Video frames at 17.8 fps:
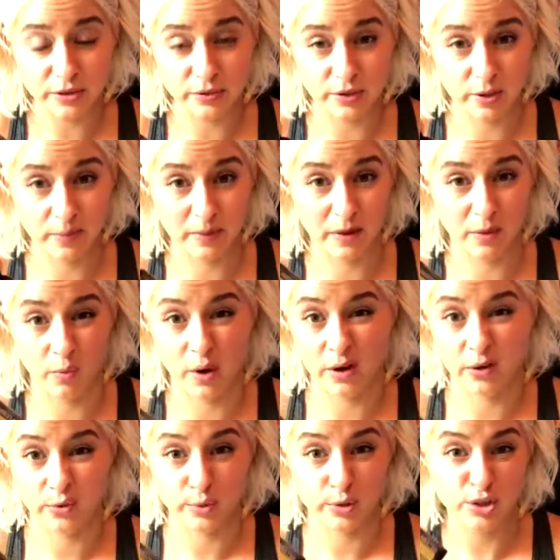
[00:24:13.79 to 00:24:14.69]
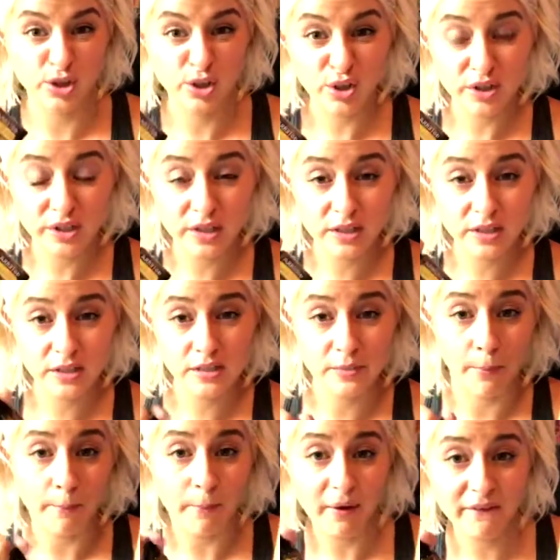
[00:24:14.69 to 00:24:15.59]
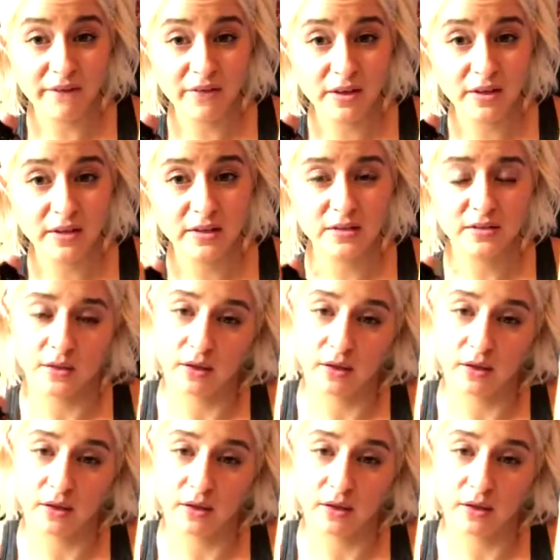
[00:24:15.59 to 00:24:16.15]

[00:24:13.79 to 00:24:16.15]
You can make wild orange cookies, muffins,